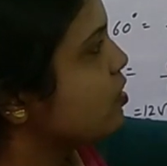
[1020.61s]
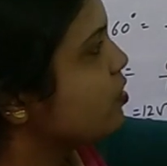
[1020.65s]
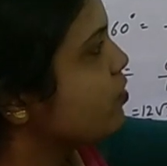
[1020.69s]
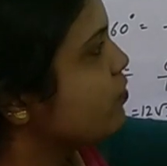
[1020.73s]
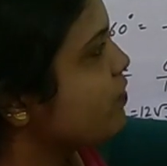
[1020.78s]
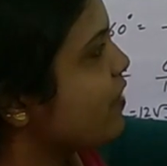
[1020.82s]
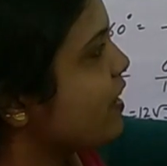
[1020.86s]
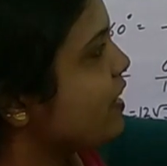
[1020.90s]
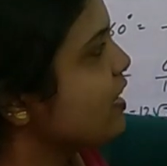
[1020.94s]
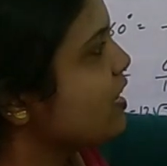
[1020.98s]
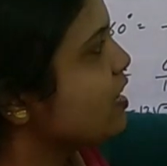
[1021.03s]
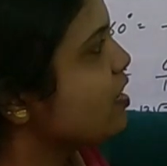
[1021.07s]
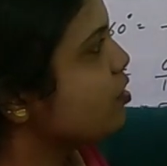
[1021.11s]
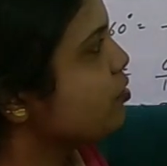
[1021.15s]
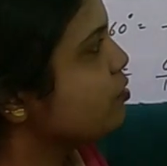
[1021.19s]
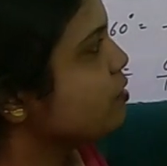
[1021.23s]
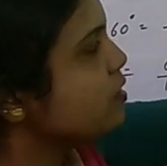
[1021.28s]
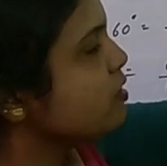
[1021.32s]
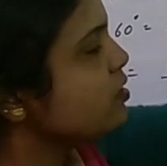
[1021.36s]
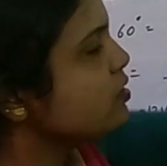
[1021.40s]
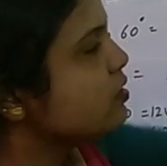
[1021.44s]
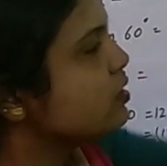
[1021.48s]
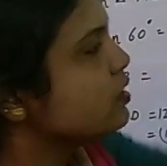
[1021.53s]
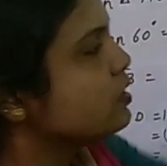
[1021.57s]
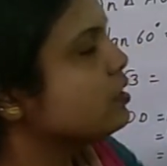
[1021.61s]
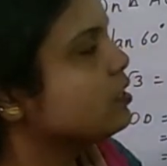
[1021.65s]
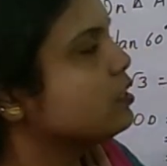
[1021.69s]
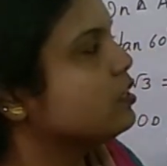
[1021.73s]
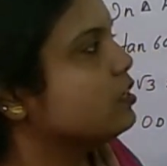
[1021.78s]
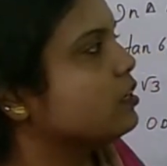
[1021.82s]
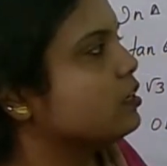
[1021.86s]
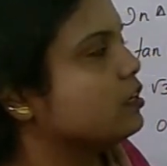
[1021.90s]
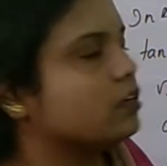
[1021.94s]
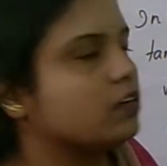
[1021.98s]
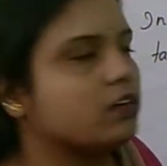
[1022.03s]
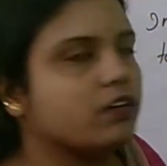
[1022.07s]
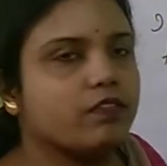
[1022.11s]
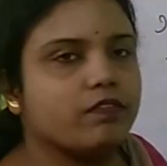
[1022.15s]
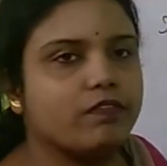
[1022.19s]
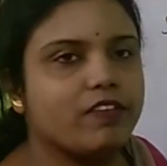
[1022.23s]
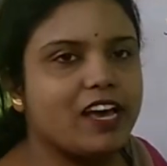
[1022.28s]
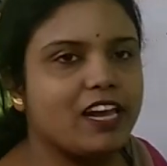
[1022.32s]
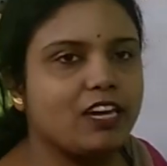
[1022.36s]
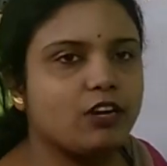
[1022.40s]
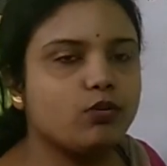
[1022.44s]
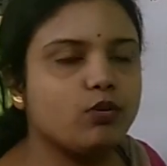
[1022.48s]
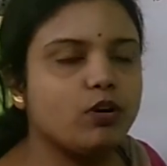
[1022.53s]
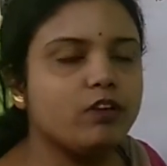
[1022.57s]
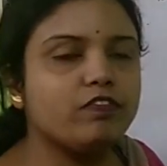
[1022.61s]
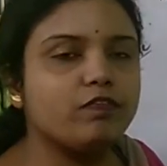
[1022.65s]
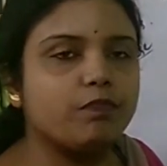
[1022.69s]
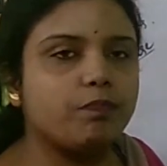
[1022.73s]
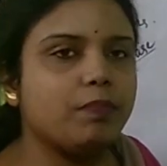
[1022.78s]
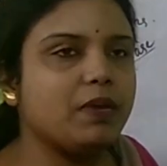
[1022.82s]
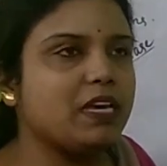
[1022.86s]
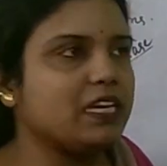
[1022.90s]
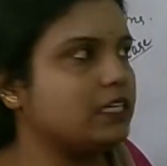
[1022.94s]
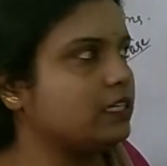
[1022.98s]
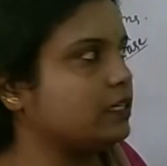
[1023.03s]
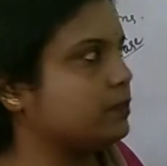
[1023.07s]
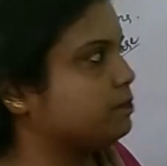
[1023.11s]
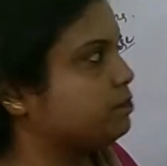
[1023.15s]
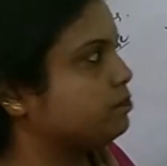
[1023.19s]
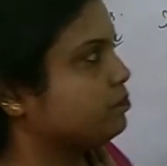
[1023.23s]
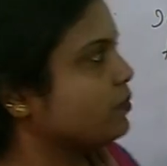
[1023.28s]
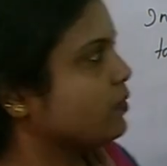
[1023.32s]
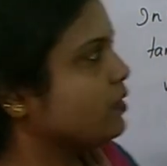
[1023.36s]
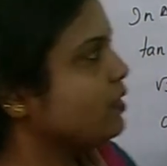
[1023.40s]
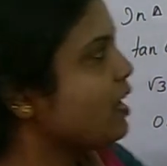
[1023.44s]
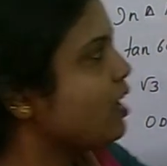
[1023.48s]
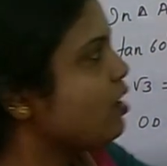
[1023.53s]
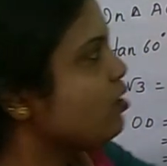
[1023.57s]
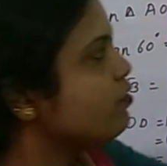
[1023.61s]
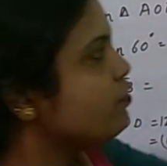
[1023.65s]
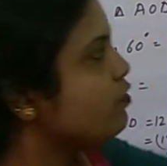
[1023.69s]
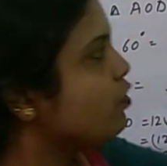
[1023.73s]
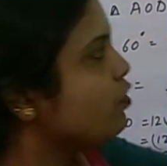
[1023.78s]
finding out the value of BD. Now